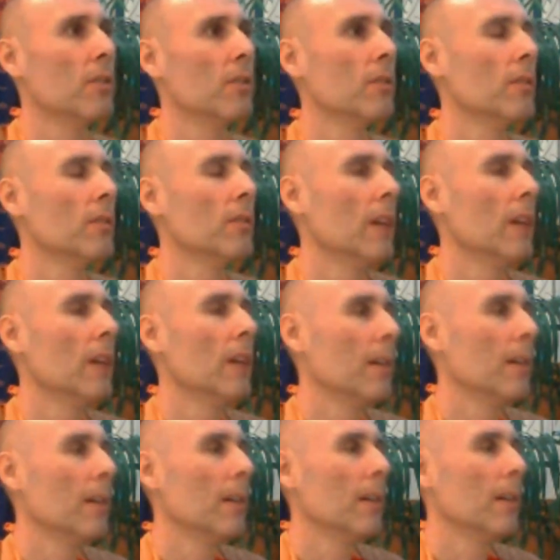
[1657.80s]
So
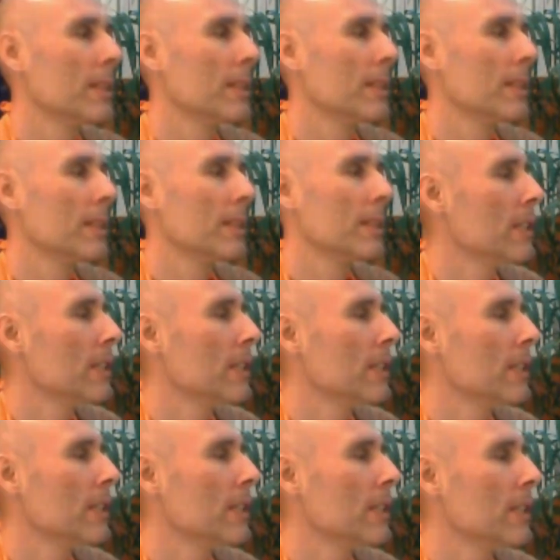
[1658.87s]
why am I saying this?
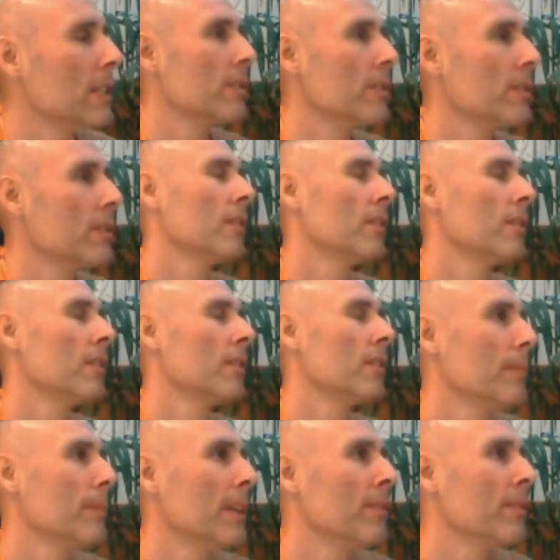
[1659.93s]
Because there are
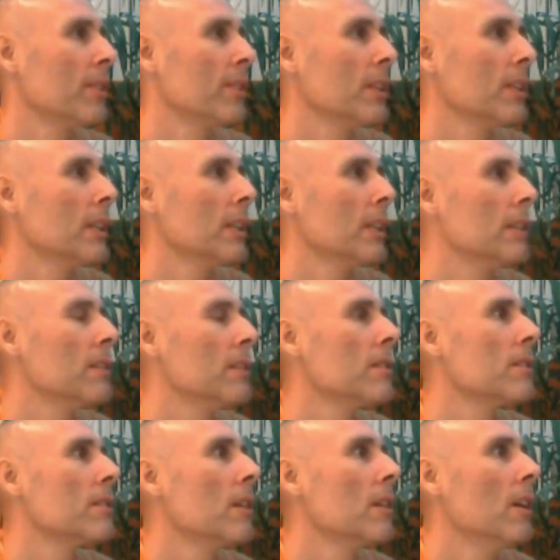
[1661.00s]
some
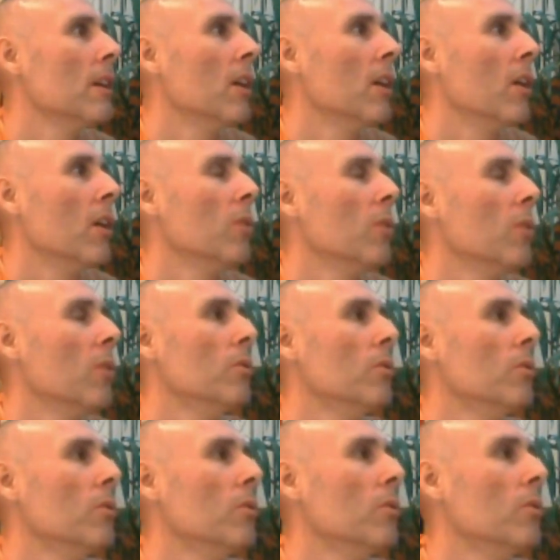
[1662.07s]
devotees
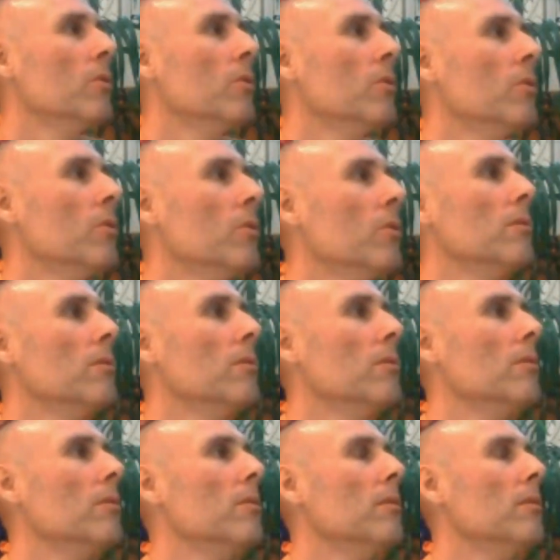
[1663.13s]
who
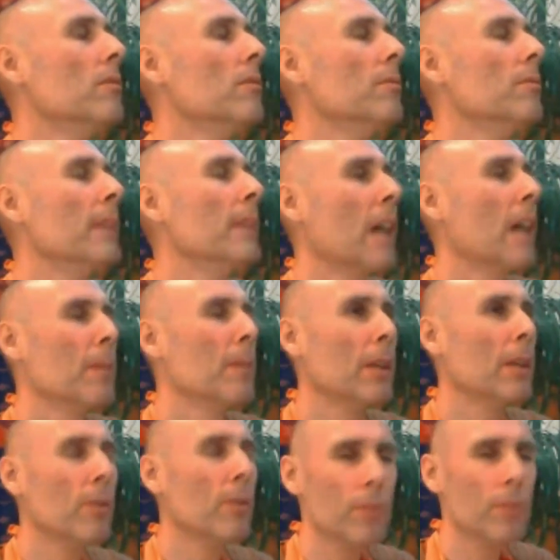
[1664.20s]

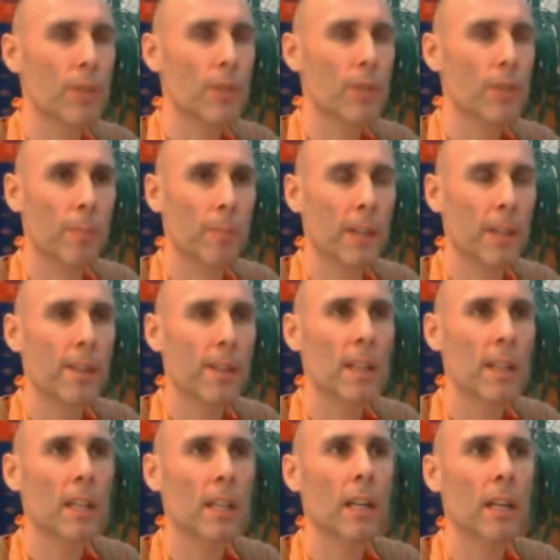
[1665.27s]
become illusioned
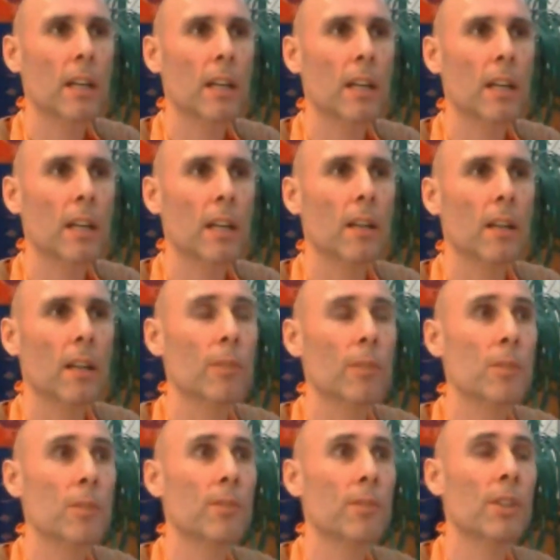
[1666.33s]
by thinking in
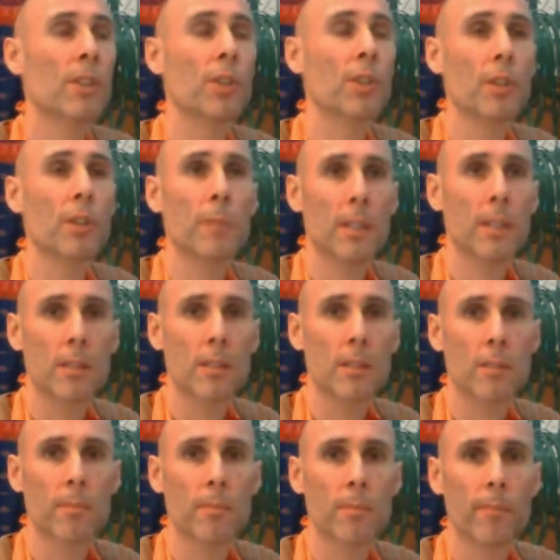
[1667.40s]
terms of determinism.
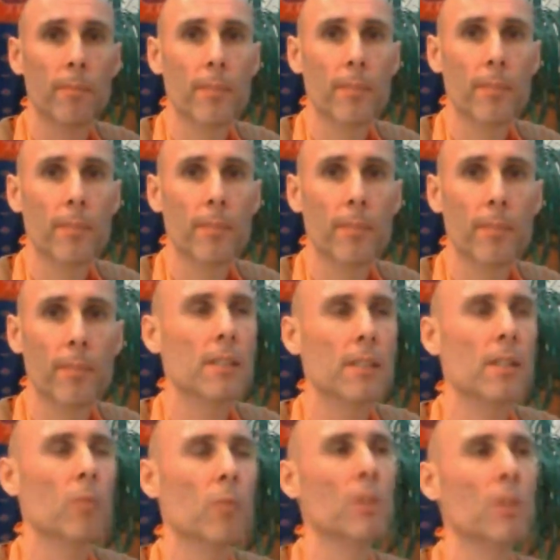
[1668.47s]

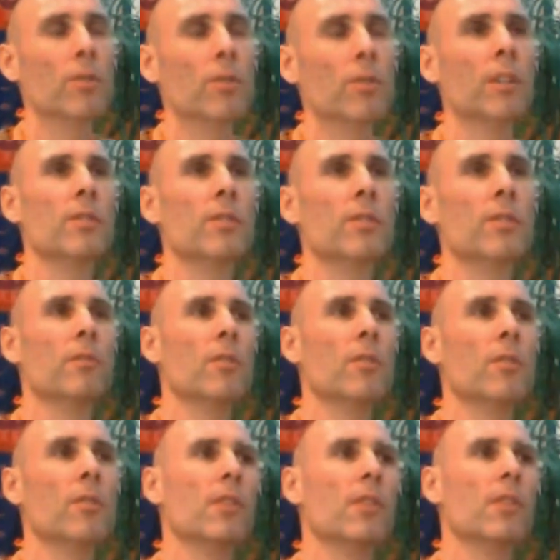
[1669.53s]
So Krishna is
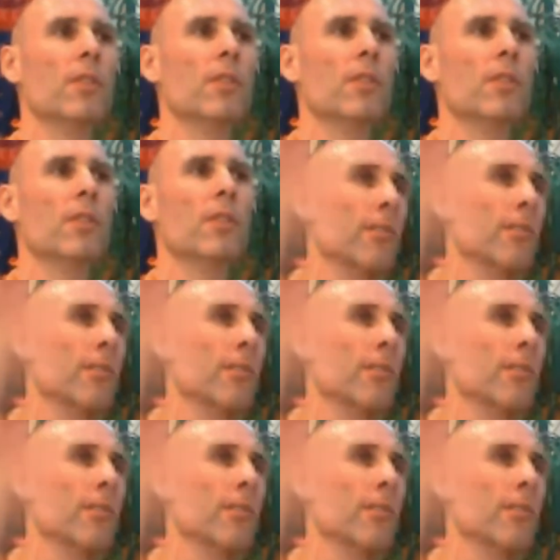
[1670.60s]
already arranged.